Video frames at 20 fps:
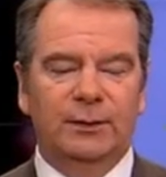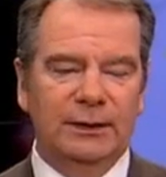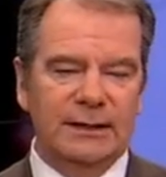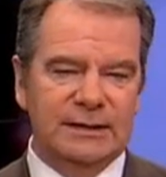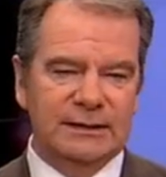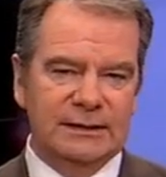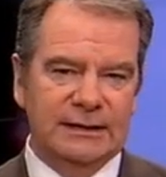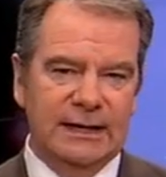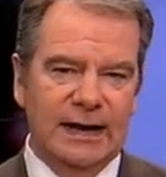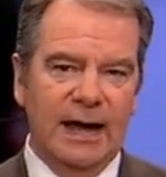
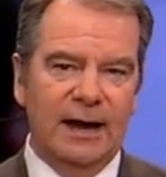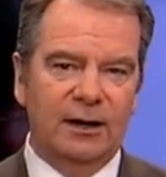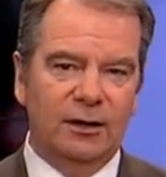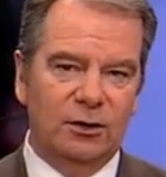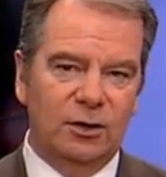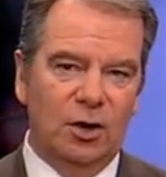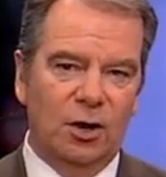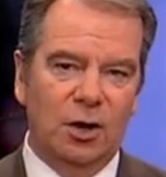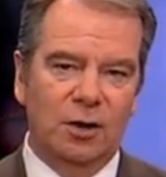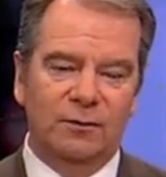Police got a
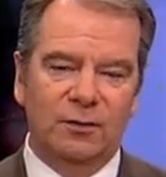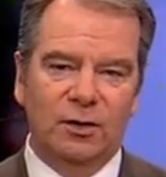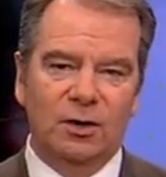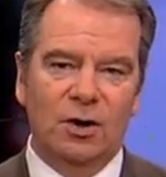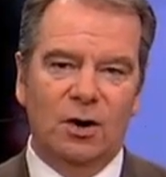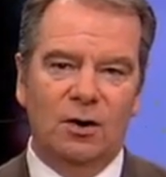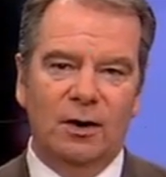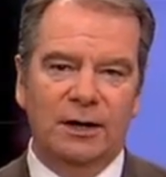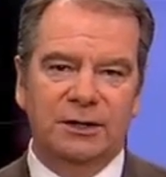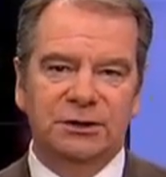call of a
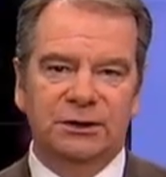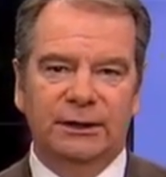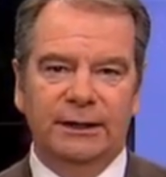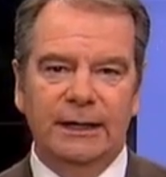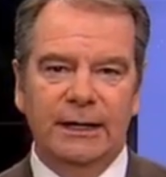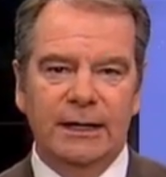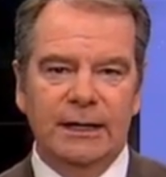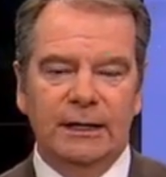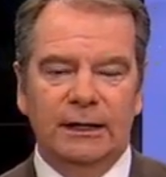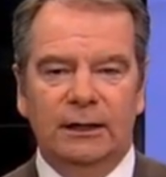car actually
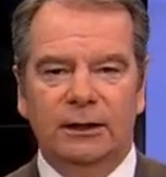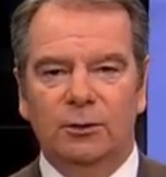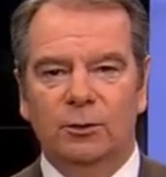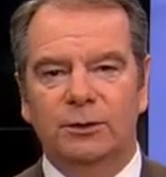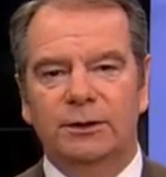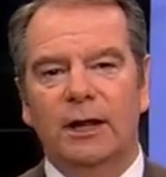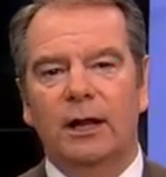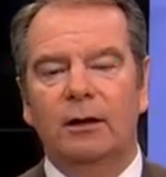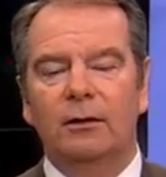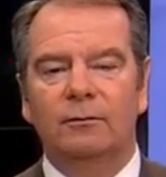into a
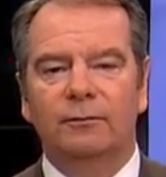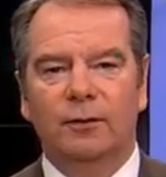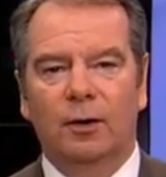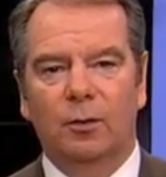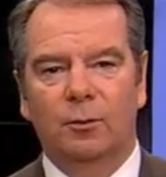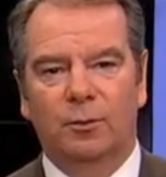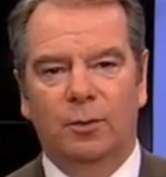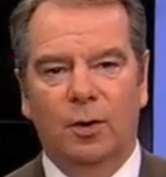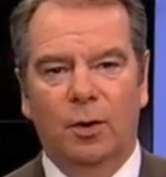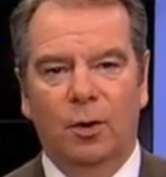telephone
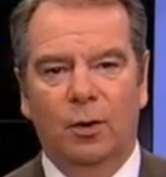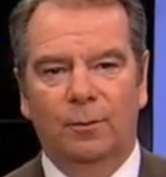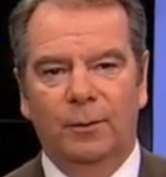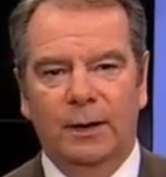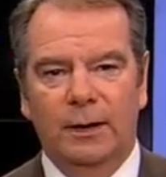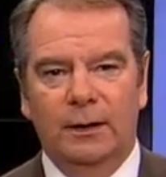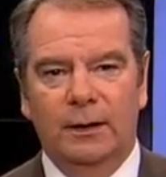pole.